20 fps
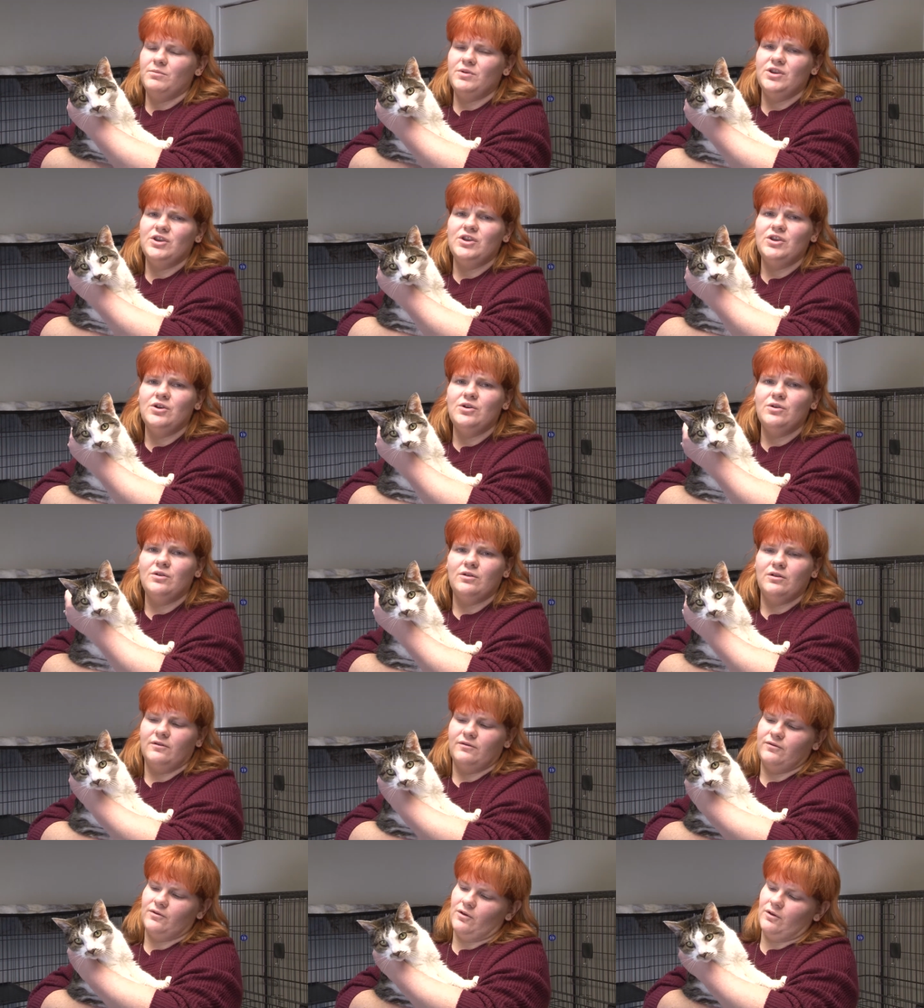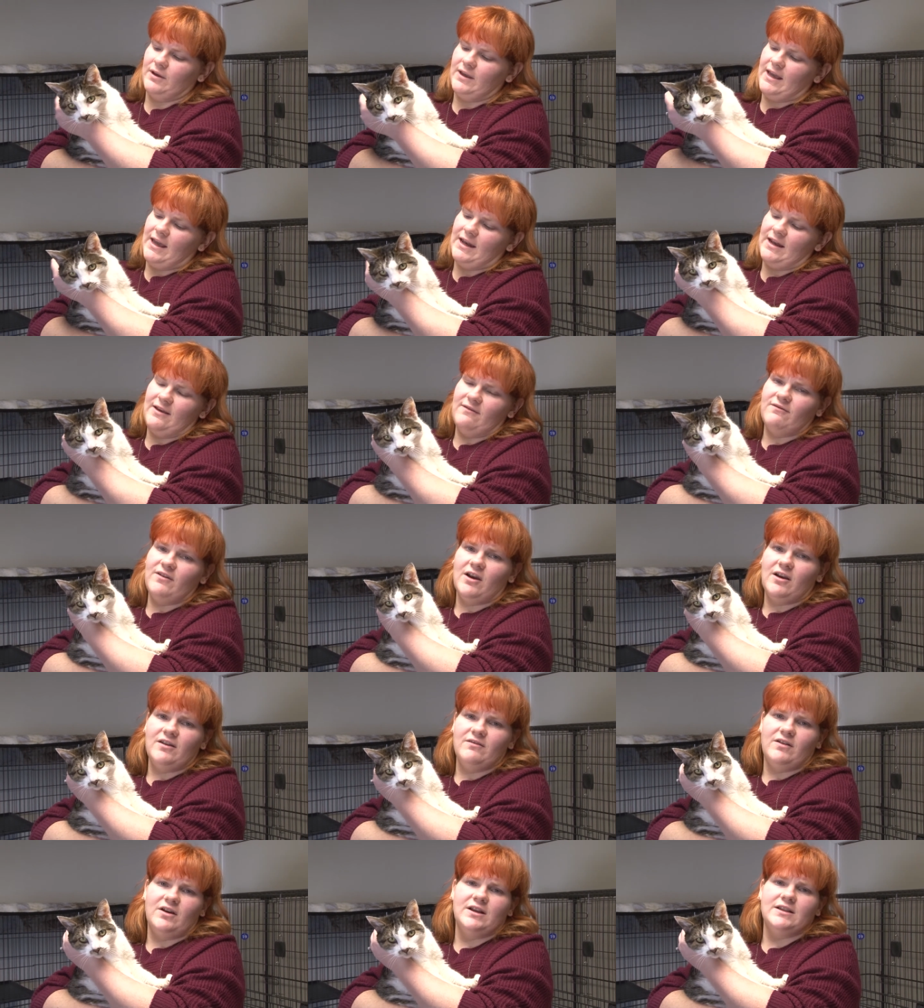Beautiful kitty,
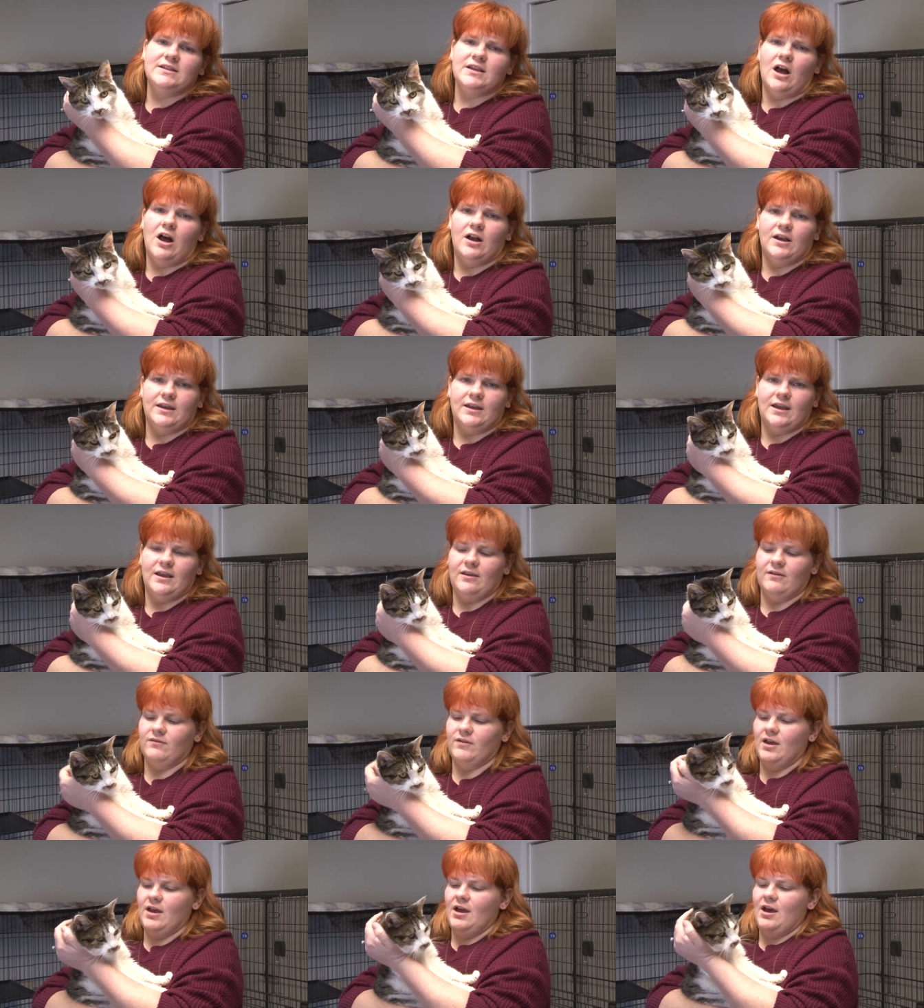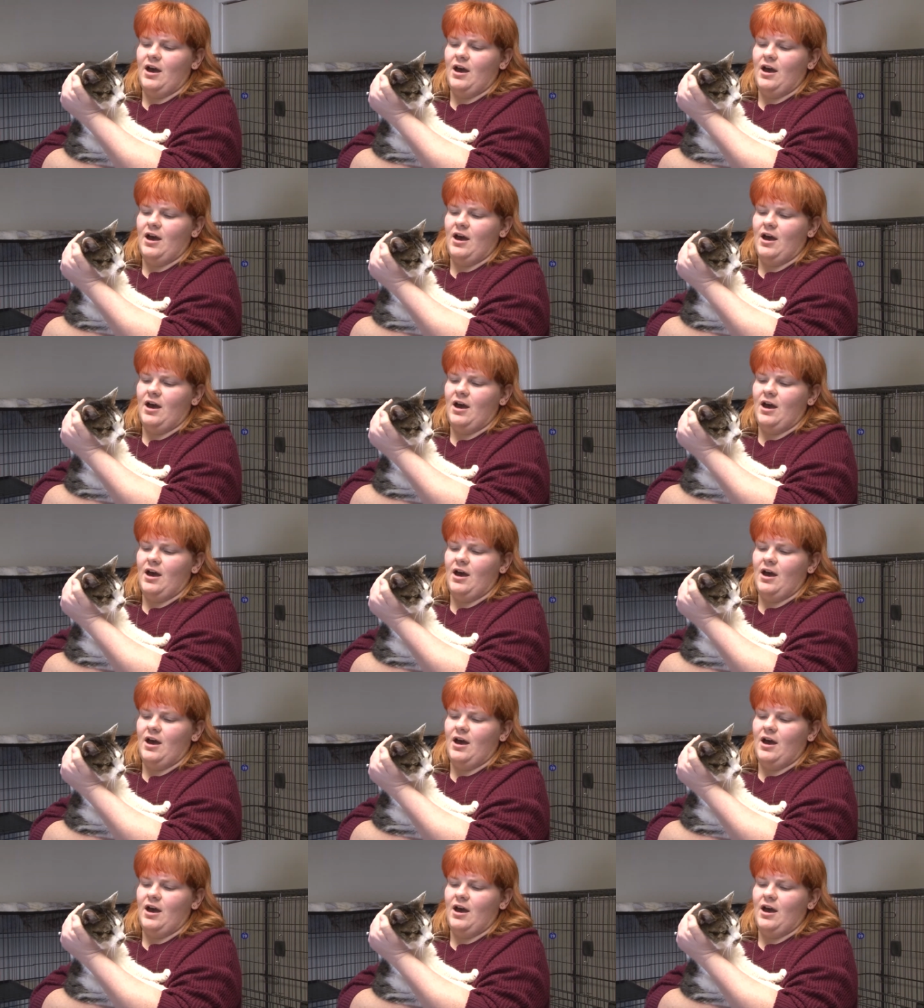very, very talkative.